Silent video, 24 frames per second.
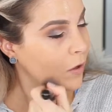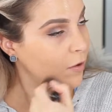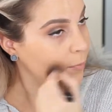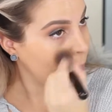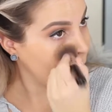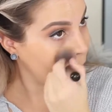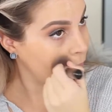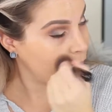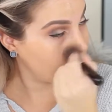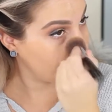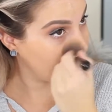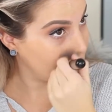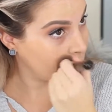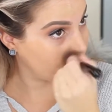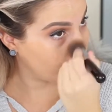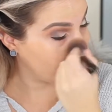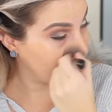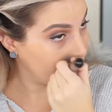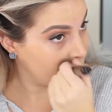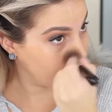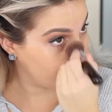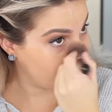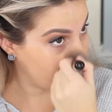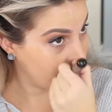of my
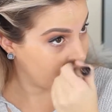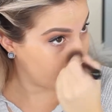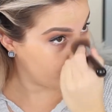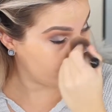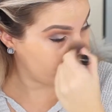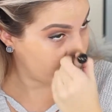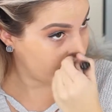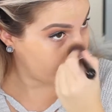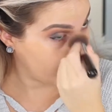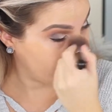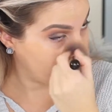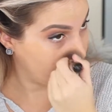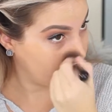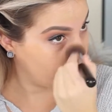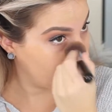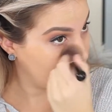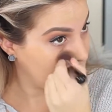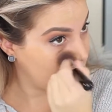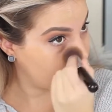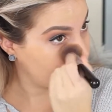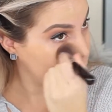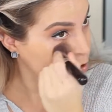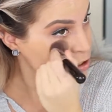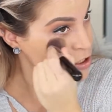favorite, if not my
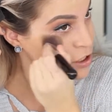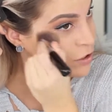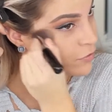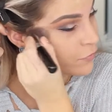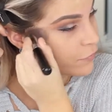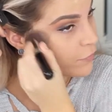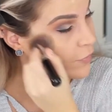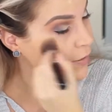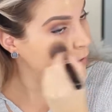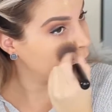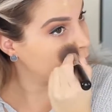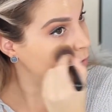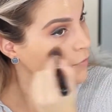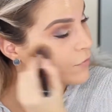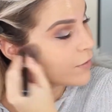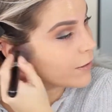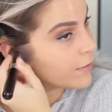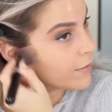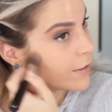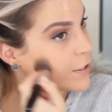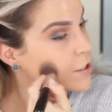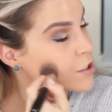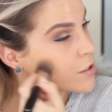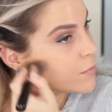original favorite
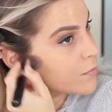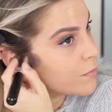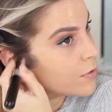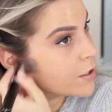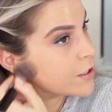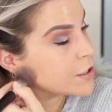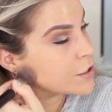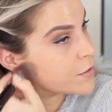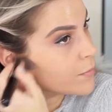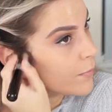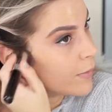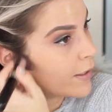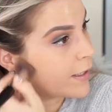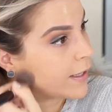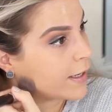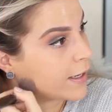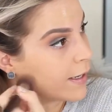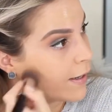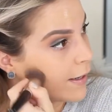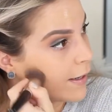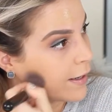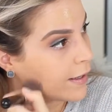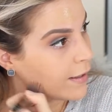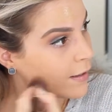foundation brush,
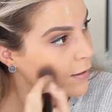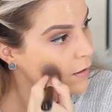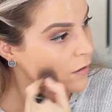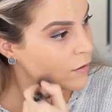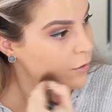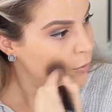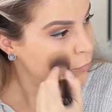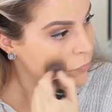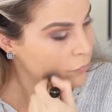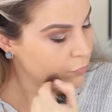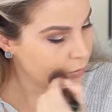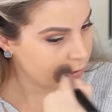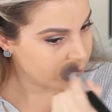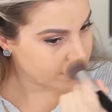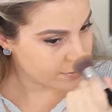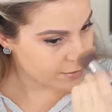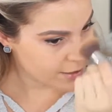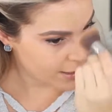my Real